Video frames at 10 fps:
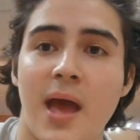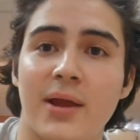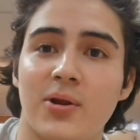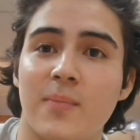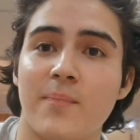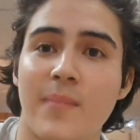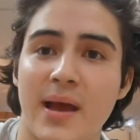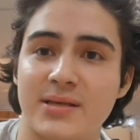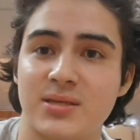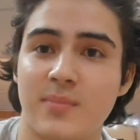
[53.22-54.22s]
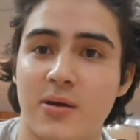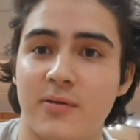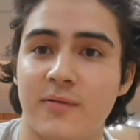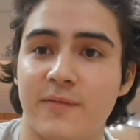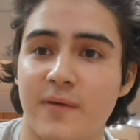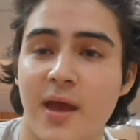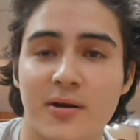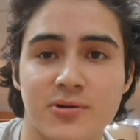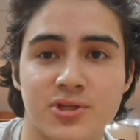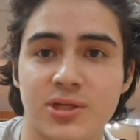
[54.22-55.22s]
at your max amount of
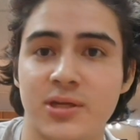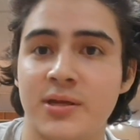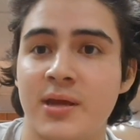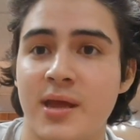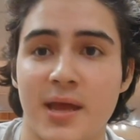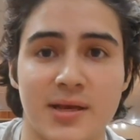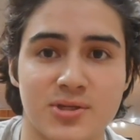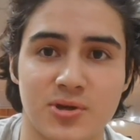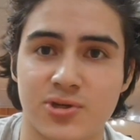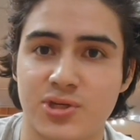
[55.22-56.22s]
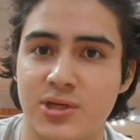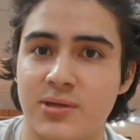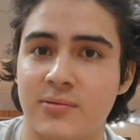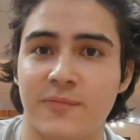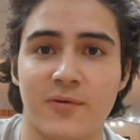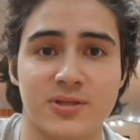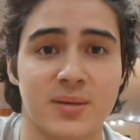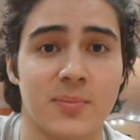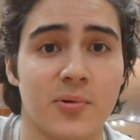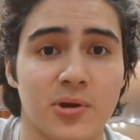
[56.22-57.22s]
energy, exertion. For
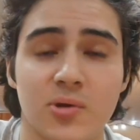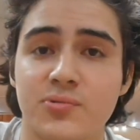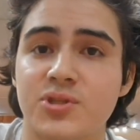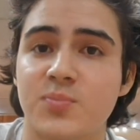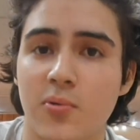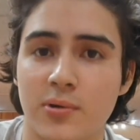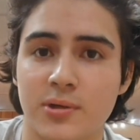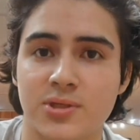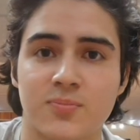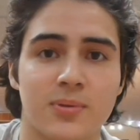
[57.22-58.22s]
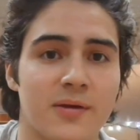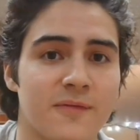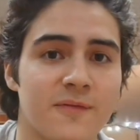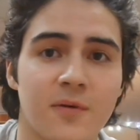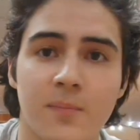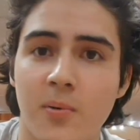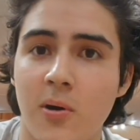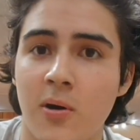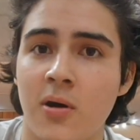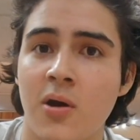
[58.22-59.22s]
example, when you're doing sports, playing
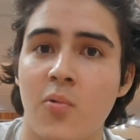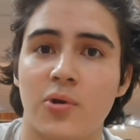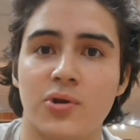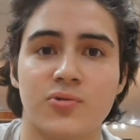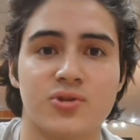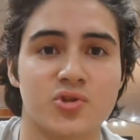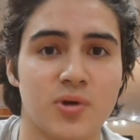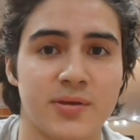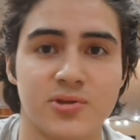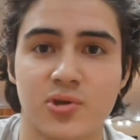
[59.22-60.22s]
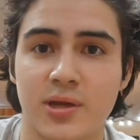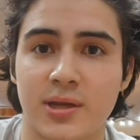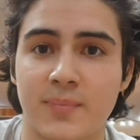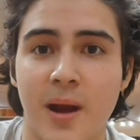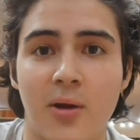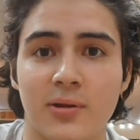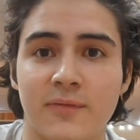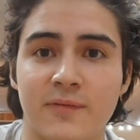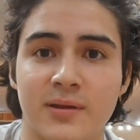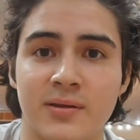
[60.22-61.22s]
football, when you're doing strength training,
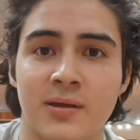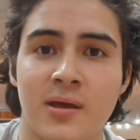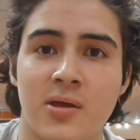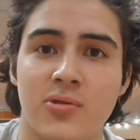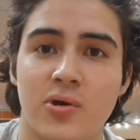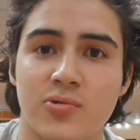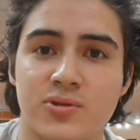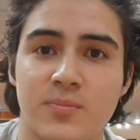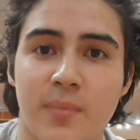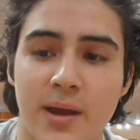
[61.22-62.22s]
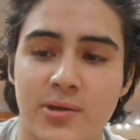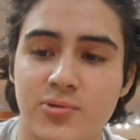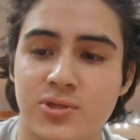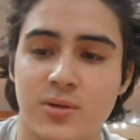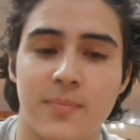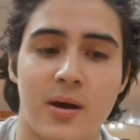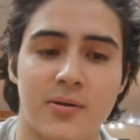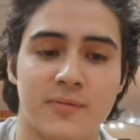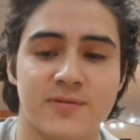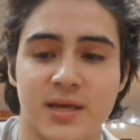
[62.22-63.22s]
powerlifting, those minute
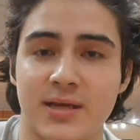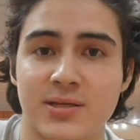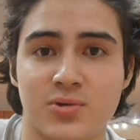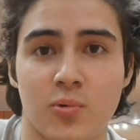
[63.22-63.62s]
amount of seconds